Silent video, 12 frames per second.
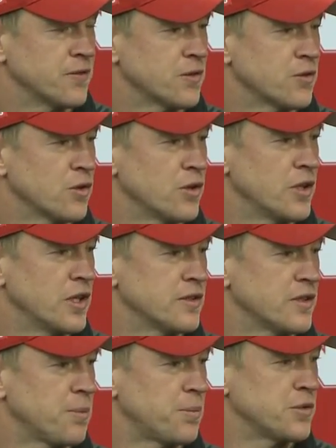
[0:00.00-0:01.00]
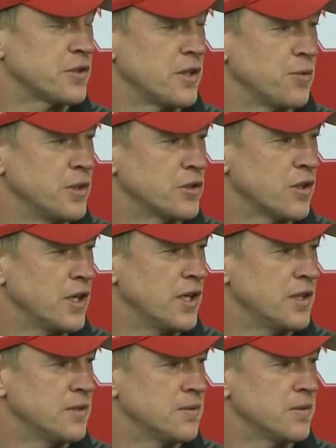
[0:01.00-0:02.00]
have to throw your hands up and say we
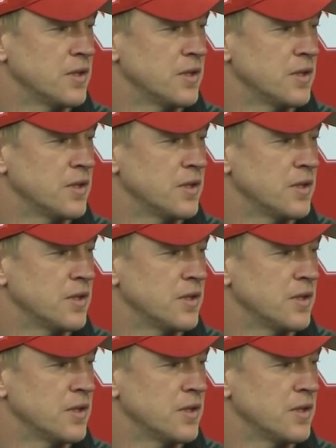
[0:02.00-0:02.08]
tried.